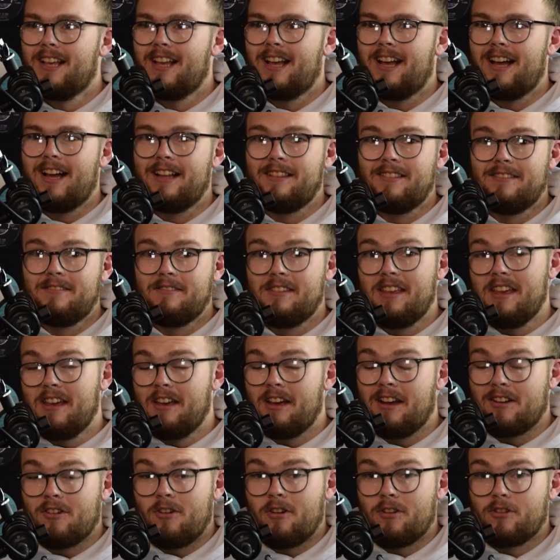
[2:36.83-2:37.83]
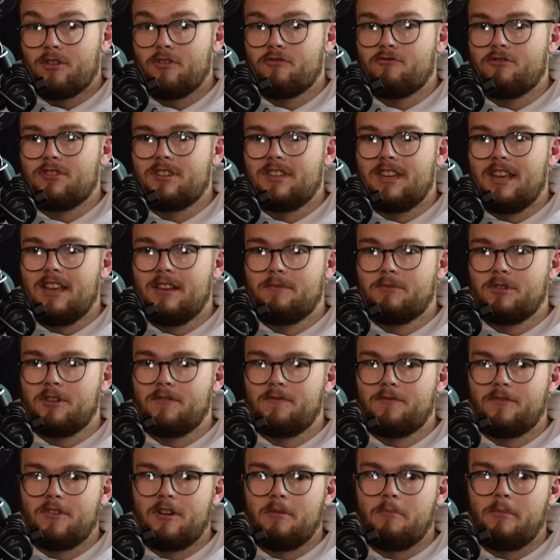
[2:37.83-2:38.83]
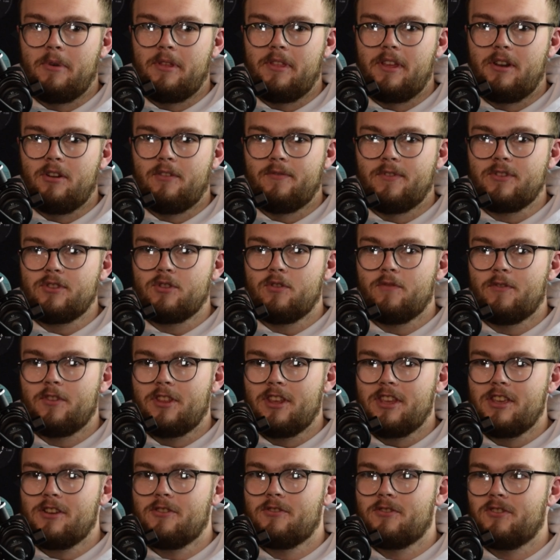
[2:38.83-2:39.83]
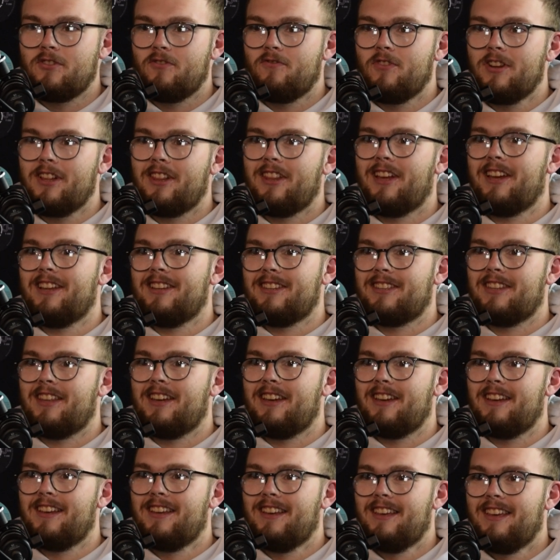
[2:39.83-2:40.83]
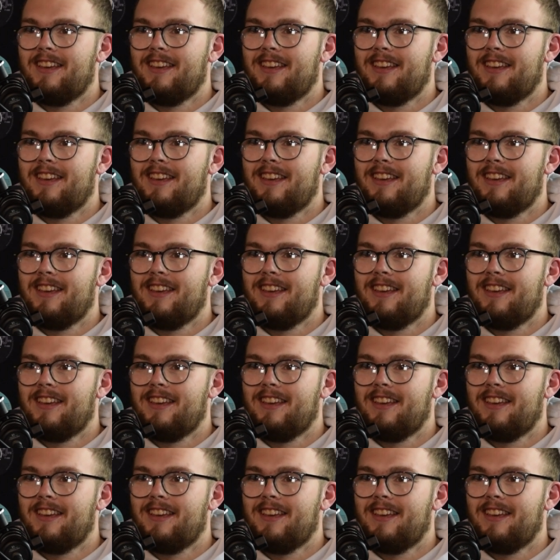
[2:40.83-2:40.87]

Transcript: And yeah, I got a good reception for it, but then obviously over the years you realise that